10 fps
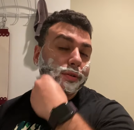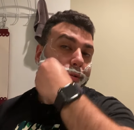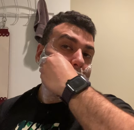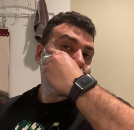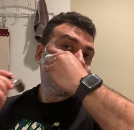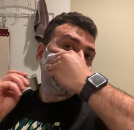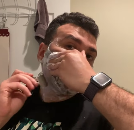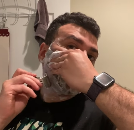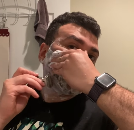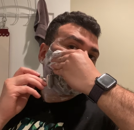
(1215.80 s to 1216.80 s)

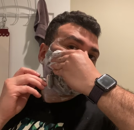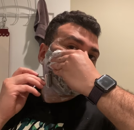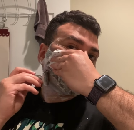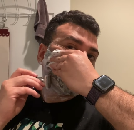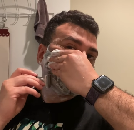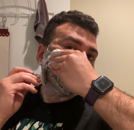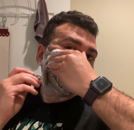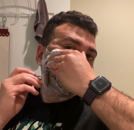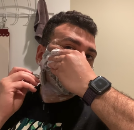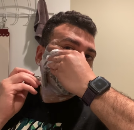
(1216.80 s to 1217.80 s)

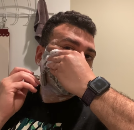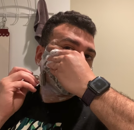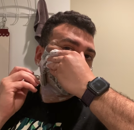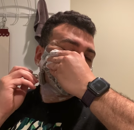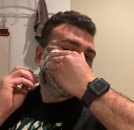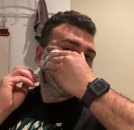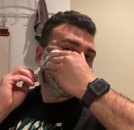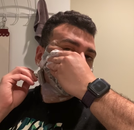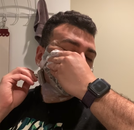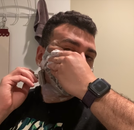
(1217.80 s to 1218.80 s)

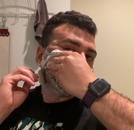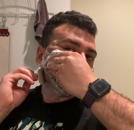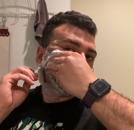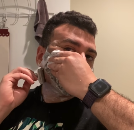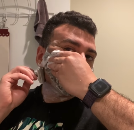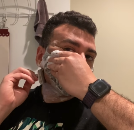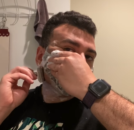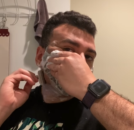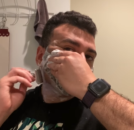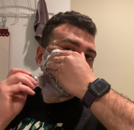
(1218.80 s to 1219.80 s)

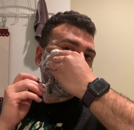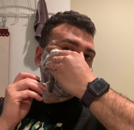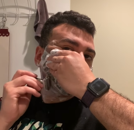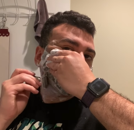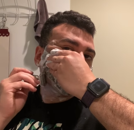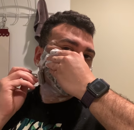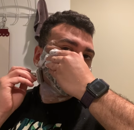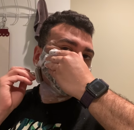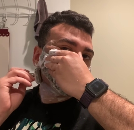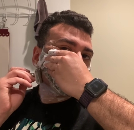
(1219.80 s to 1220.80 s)
No one is speaking in this clip.